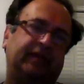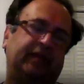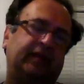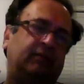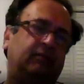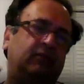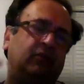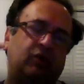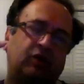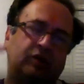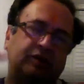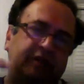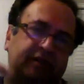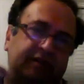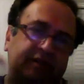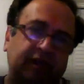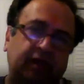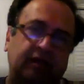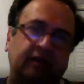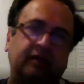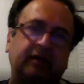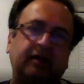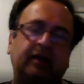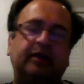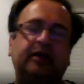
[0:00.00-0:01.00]
because
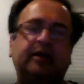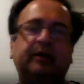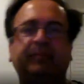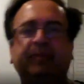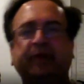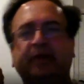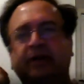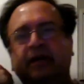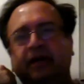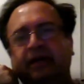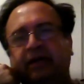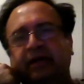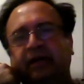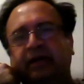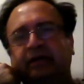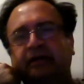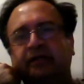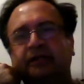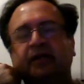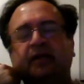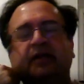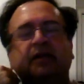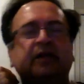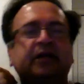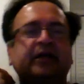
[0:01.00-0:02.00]
typically it is
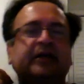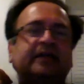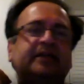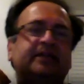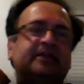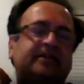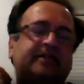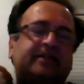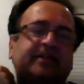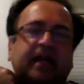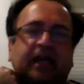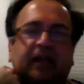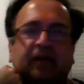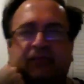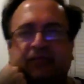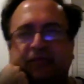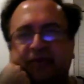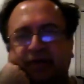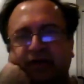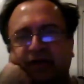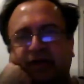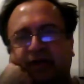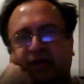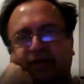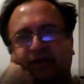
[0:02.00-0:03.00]
a
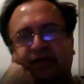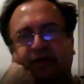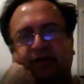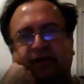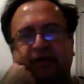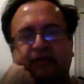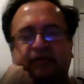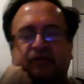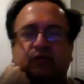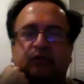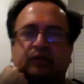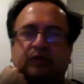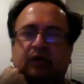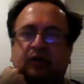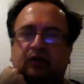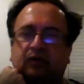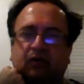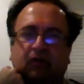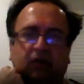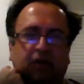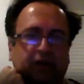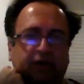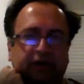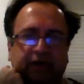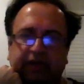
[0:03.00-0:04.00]
self-inductors which are
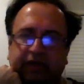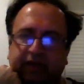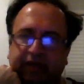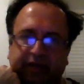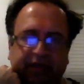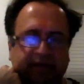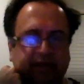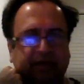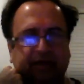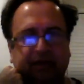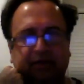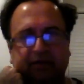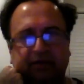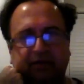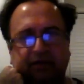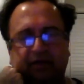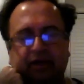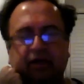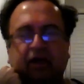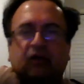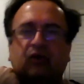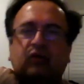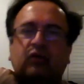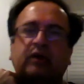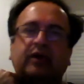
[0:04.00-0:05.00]
called inductor.
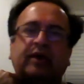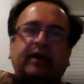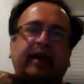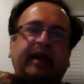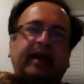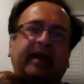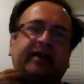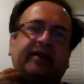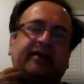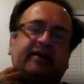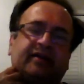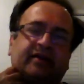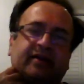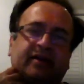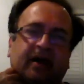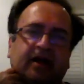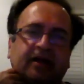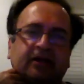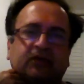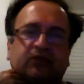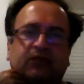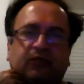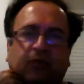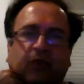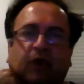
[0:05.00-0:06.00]
Now, a
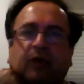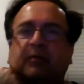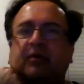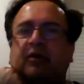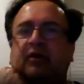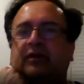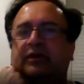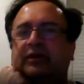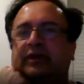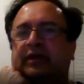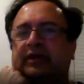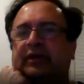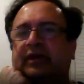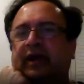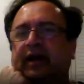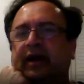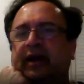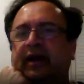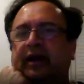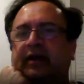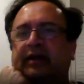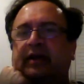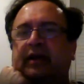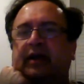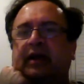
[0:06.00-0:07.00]
transformer, on the other
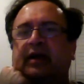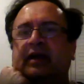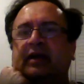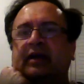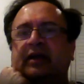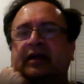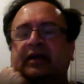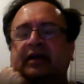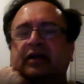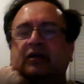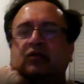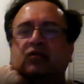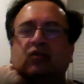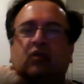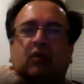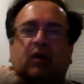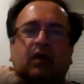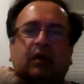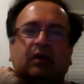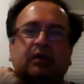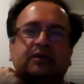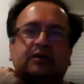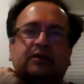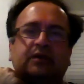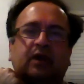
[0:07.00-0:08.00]
hand,
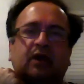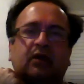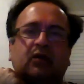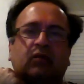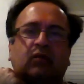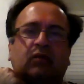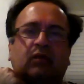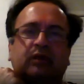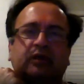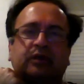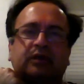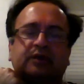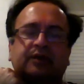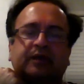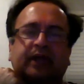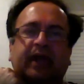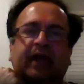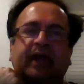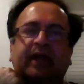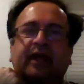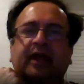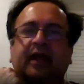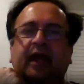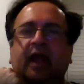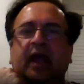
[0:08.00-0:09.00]
involves what is
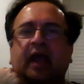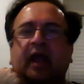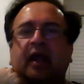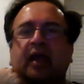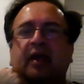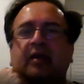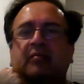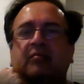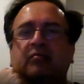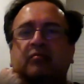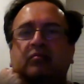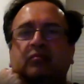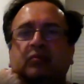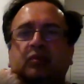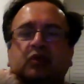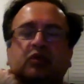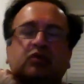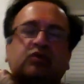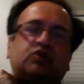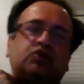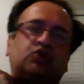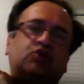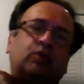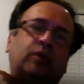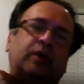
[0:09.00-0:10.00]
a
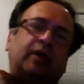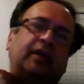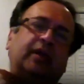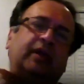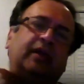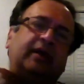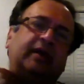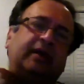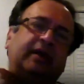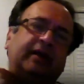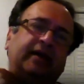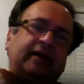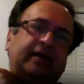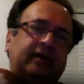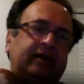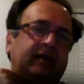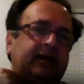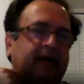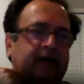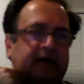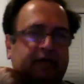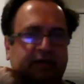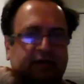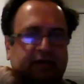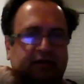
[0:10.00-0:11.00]
mutual
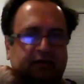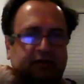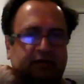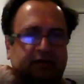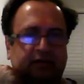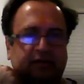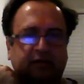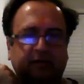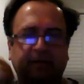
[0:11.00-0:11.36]
inductance.